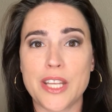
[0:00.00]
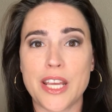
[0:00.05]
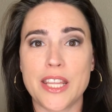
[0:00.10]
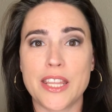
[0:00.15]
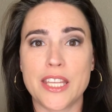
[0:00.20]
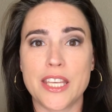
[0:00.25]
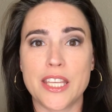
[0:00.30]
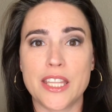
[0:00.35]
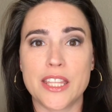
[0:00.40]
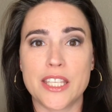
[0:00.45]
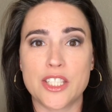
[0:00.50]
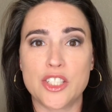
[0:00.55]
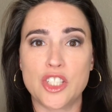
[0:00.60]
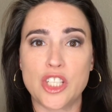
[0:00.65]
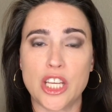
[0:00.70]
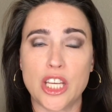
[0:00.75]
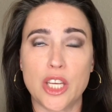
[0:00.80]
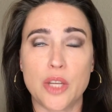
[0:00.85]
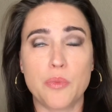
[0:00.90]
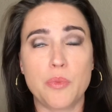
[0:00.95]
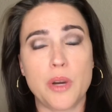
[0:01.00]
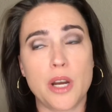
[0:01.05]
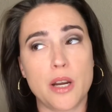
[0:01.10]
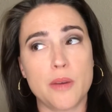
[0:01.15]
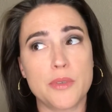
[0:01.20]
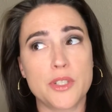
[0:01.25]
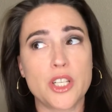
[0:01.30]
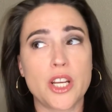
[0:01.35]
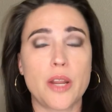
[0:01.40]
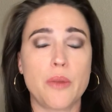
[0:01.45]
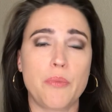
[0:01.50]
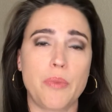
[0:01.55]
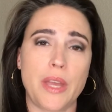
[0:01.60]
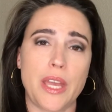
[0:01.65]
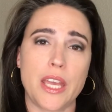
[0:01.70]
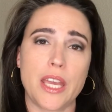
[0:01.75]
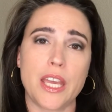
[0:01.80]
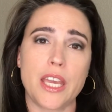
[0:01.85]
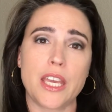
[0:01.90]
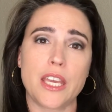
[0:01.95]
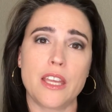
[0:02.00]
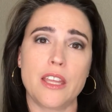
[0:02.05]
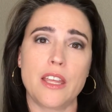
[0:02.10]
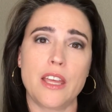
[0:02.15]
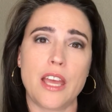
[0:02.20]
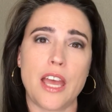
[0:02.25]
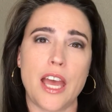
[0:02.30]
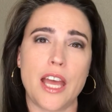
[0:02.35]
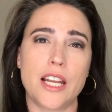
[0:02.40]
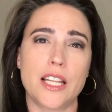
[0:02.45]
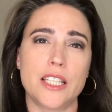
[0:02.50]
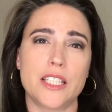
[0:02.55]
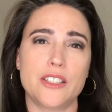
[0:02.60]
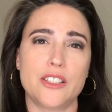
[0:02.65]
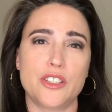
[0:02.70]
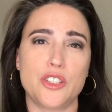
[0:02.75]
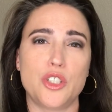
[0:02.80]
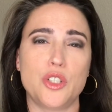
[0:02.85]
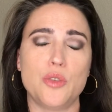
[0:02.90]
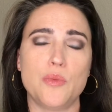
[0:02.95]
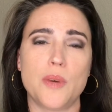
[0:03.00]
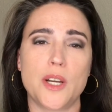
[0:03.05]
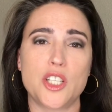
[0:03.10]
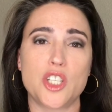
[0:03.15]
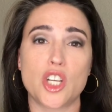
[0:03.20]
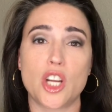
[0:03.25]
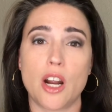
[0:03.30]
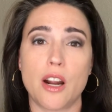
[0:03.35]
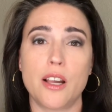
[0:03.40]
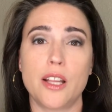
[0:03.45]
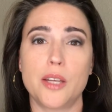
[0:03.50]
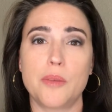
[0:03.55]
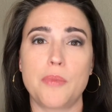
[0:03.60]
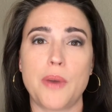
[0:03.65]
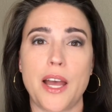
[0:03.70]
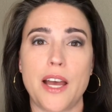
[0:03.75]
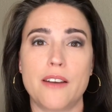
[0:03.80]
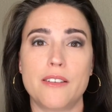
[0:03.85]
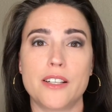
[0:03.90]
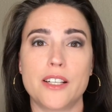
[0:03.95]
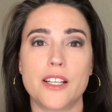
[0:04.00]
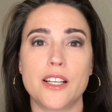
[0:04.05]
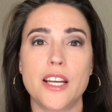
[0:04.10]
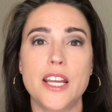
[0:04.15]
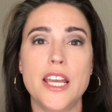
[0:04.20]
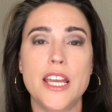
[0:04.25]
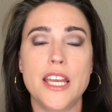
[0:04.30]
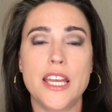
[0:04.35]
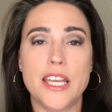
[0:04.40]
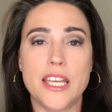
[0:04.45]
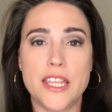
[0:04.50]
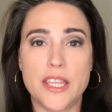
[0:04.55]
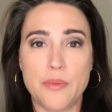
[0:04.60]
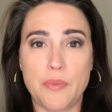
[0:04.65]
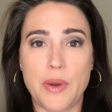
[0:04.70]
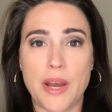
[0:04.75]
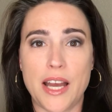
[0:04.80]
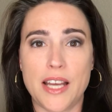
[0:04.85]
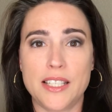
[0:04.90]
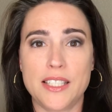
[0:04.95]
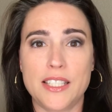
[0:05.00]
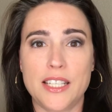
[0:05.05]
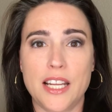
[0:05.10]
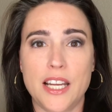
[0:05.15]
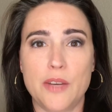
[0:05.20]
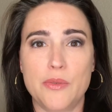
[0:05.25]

I think the chicken Parmesan bake had a little too much garlic powder in the pasta.